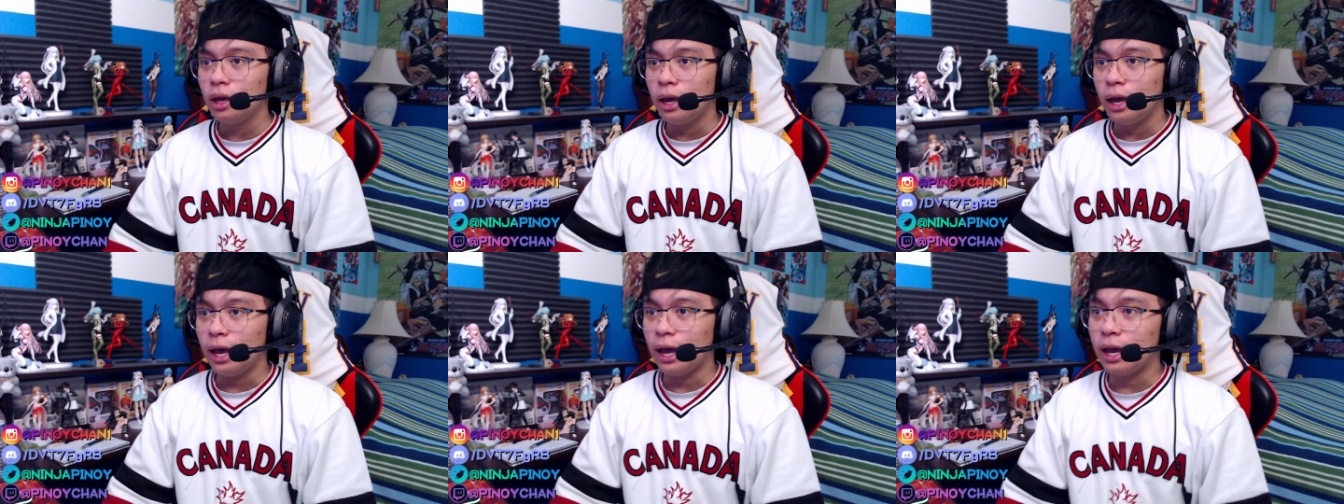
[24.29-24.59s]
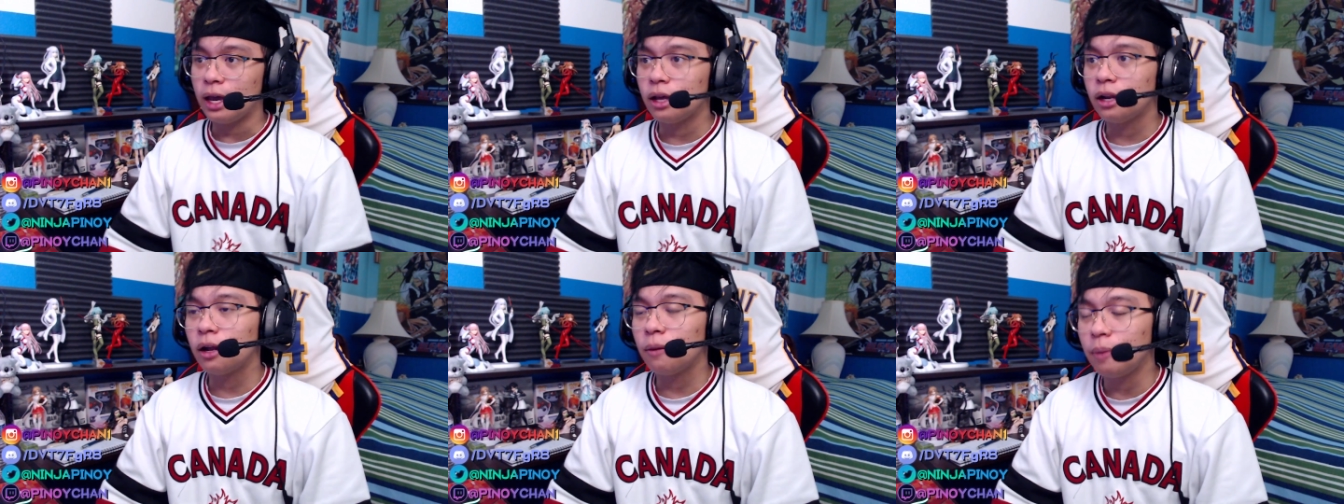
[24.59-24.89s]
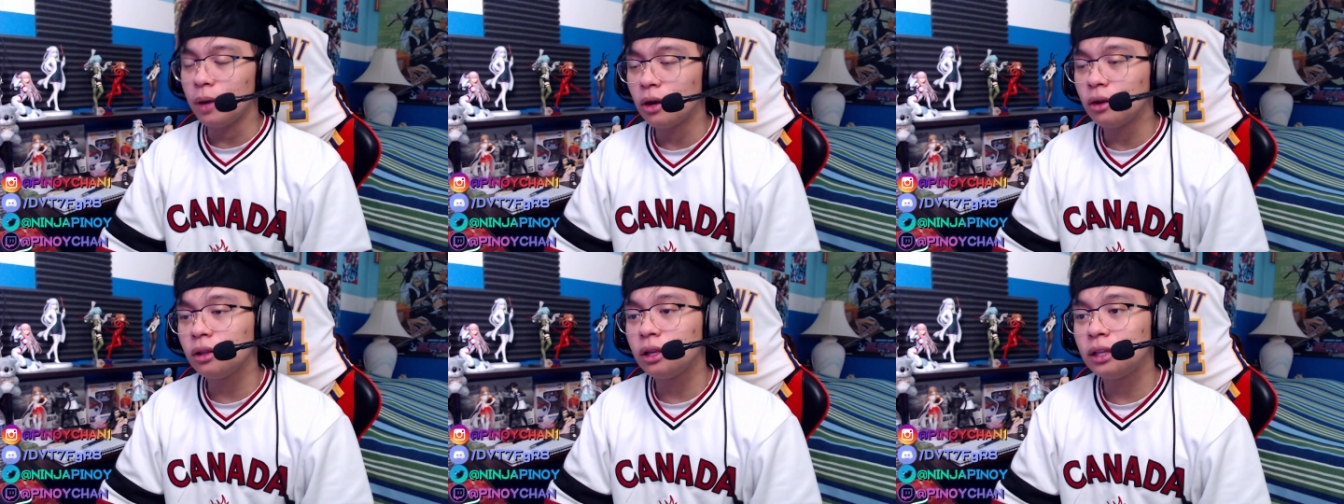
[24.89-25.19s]
And
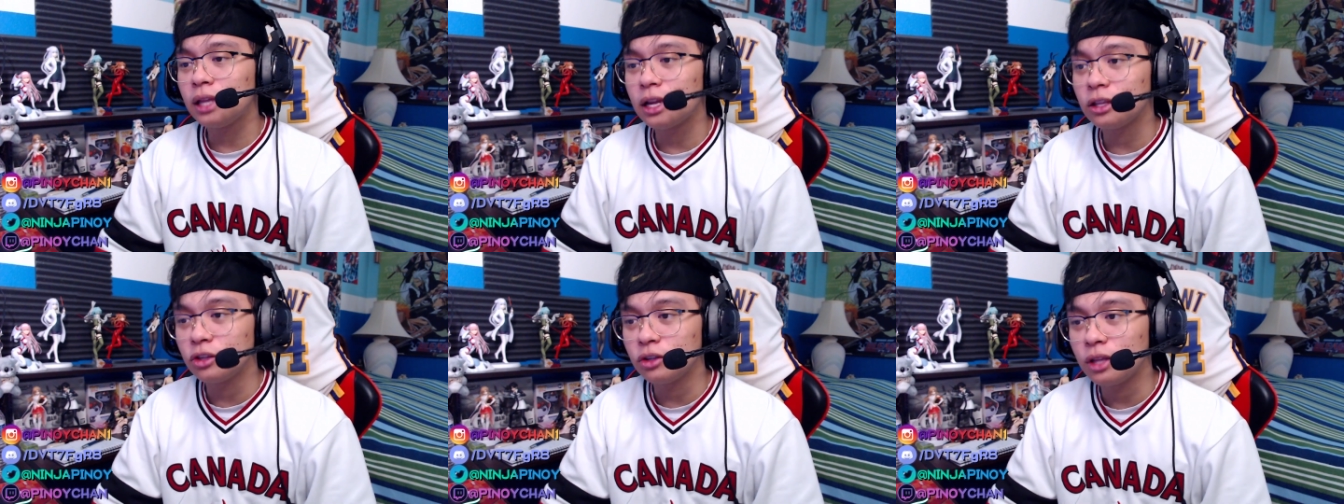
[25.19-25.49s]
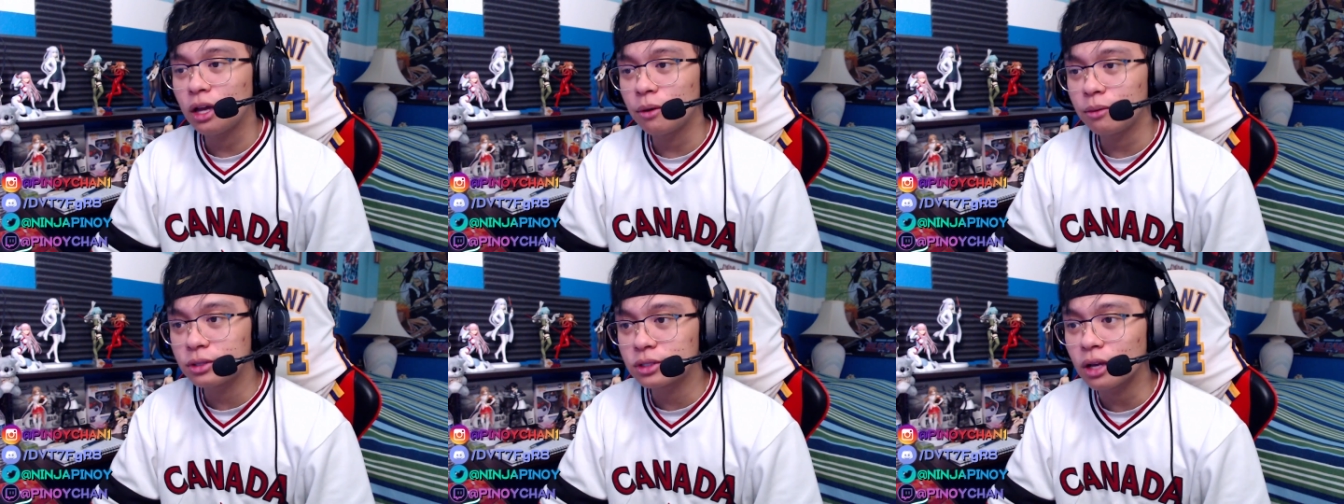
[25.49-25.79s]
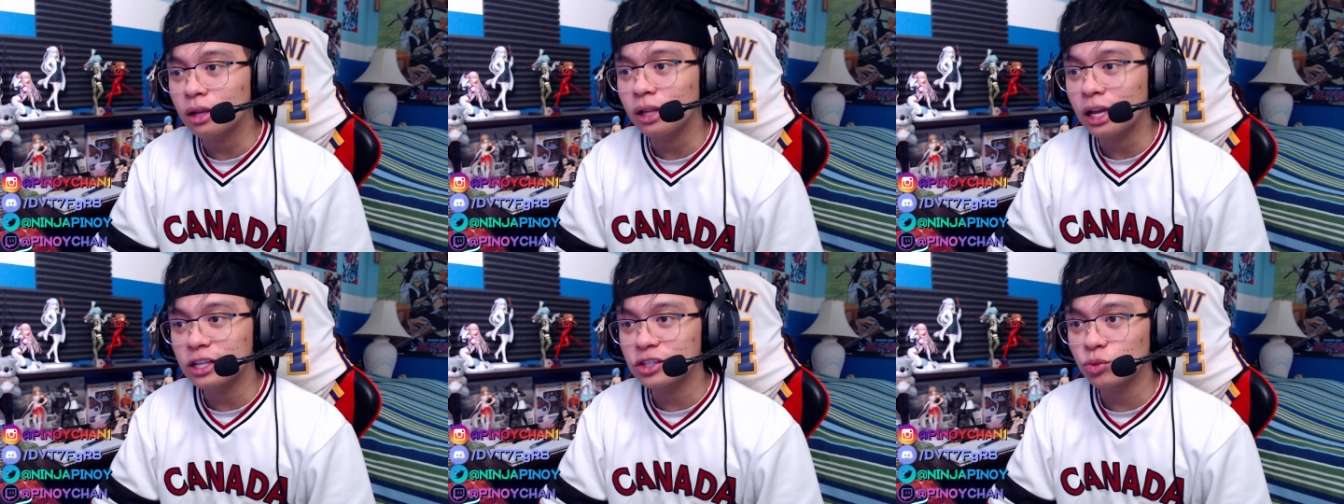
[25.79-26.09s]
apparently, that dude that we saw
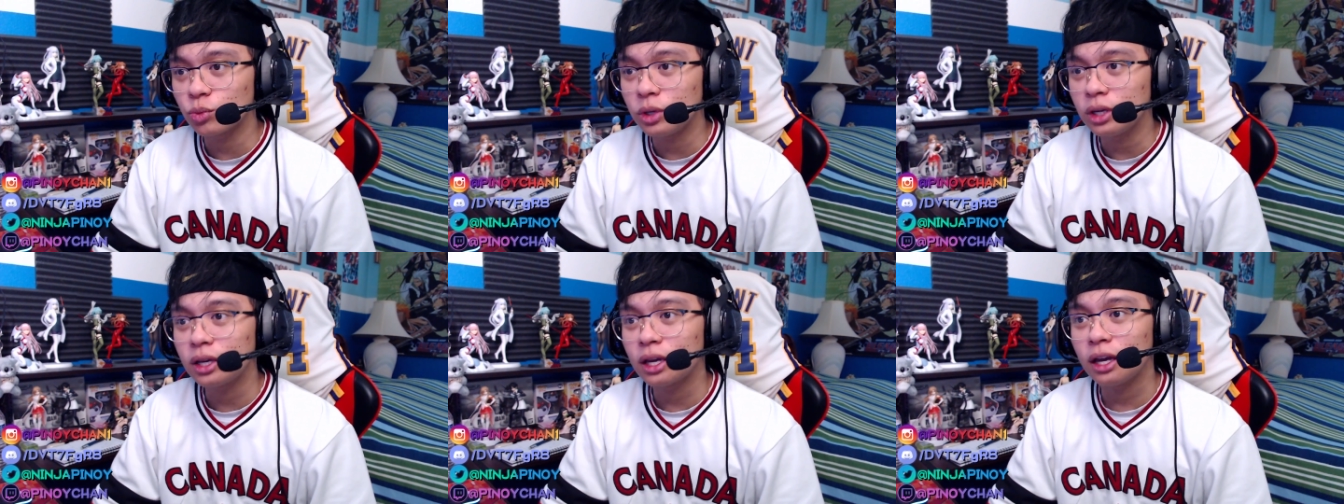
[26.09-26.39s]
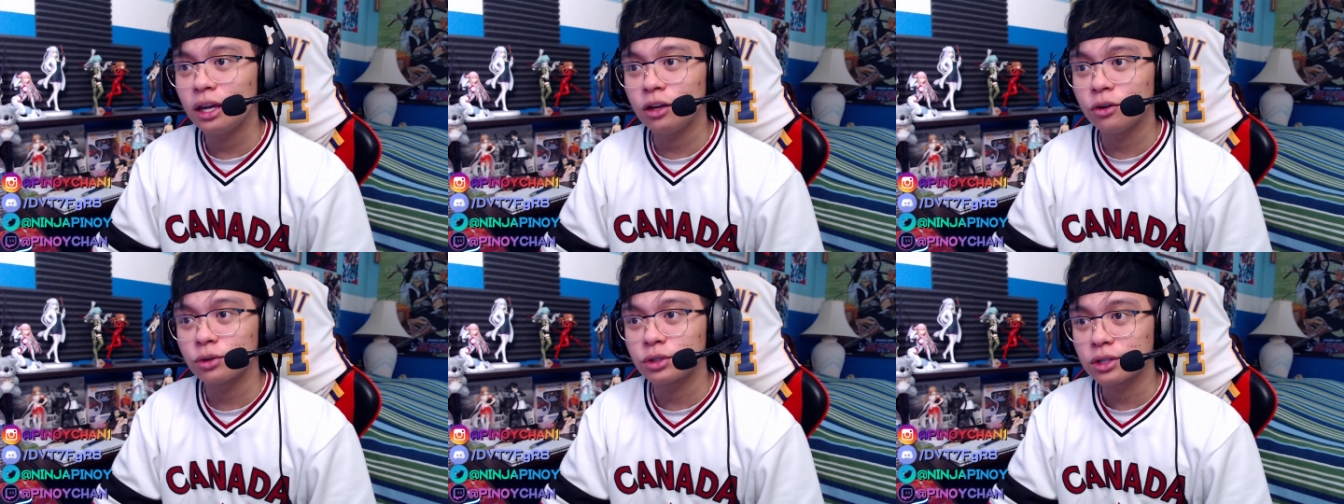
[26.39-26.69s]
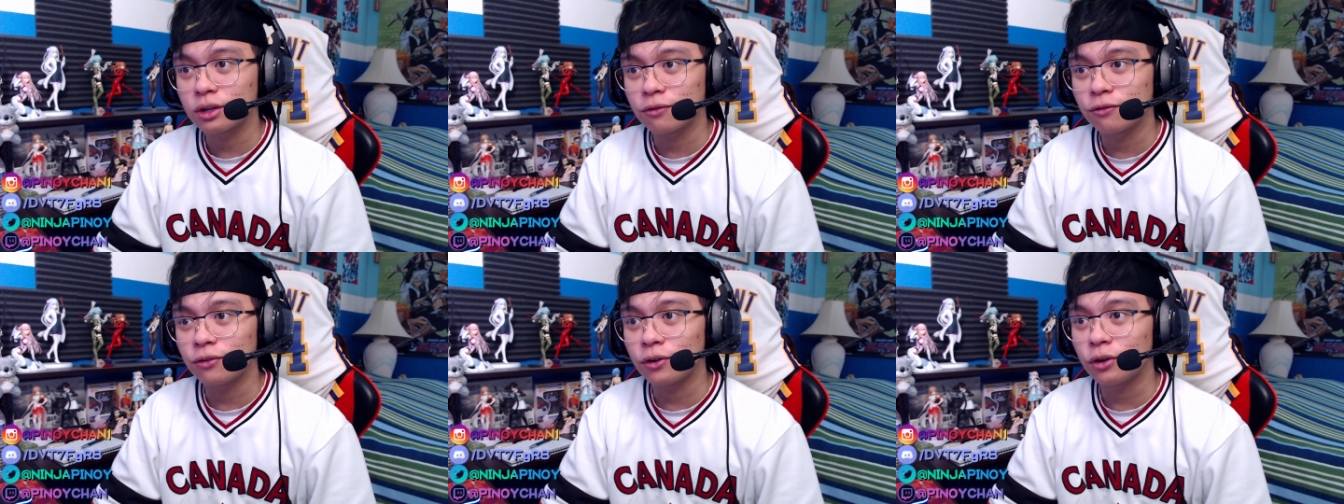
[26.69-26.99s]
last week, it was
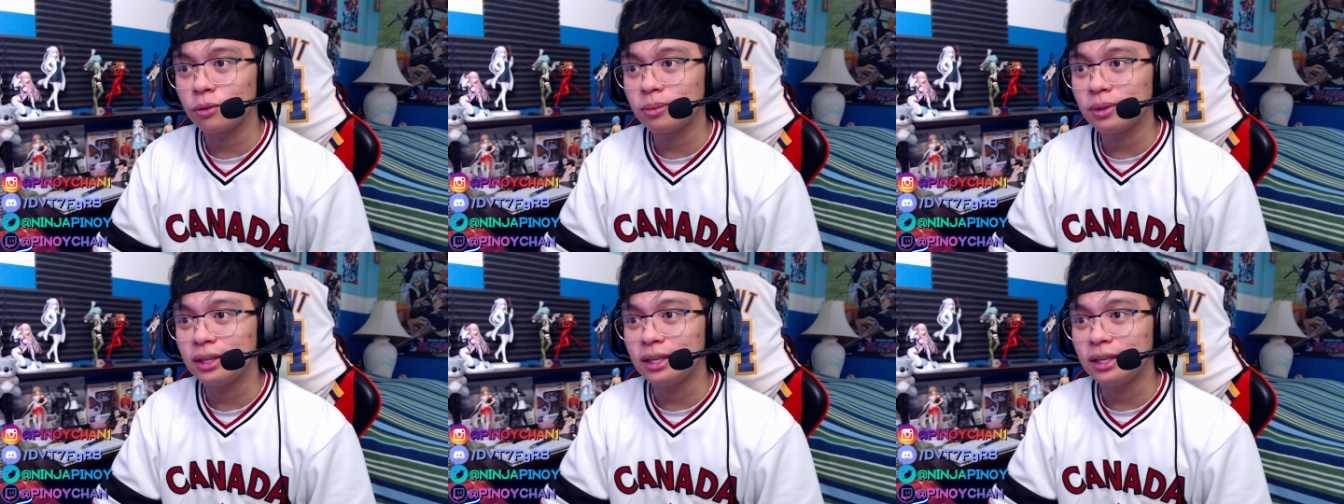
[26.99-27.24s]
confirmed.